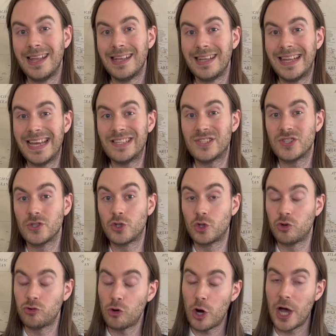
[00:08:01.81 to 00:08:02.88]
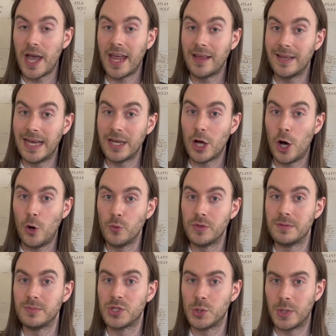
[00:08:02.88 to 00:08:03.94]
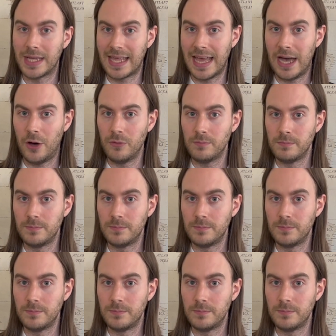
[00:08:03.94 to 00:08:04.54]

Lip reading: Let's try and hold them to account.